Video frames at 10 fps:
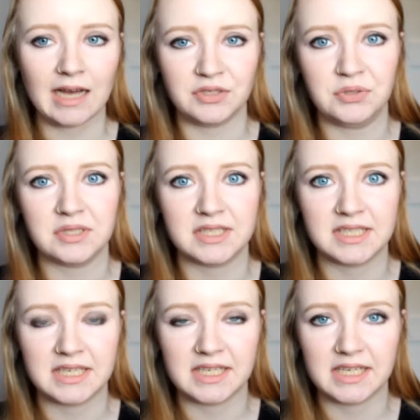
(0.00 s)
As you can
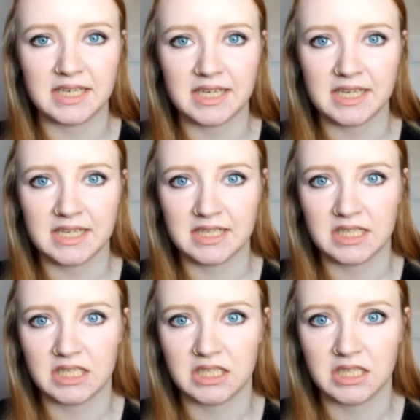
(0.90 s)
see,
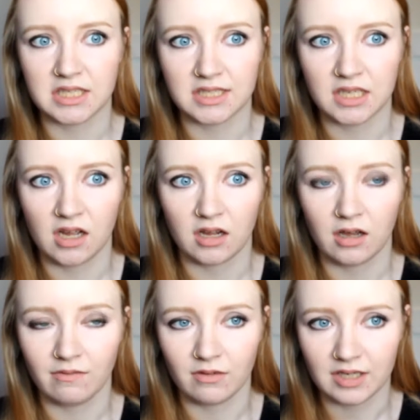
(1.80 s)
it does not
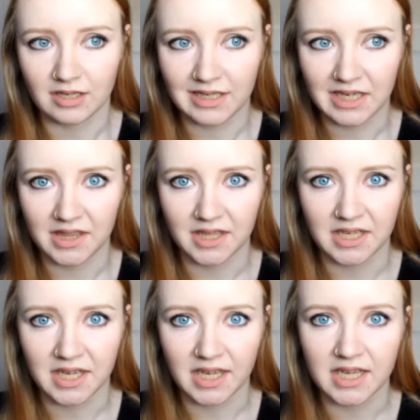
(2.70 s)
cover
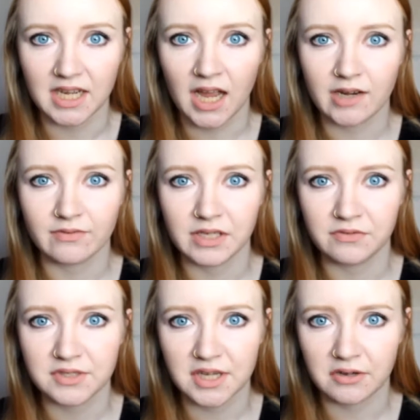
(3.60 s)
anything. It kind of
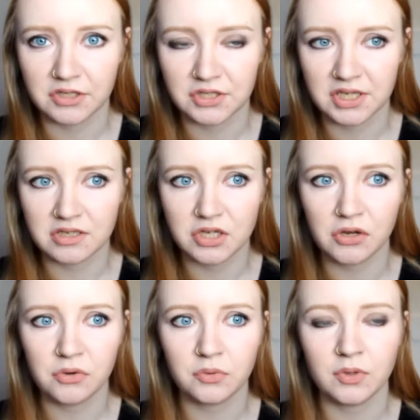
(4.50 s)
evens out your skin
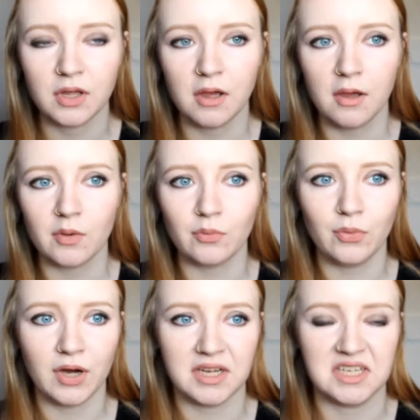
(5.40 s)
tone,
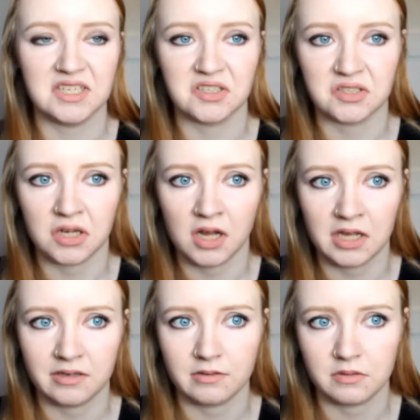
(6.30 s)
but it does not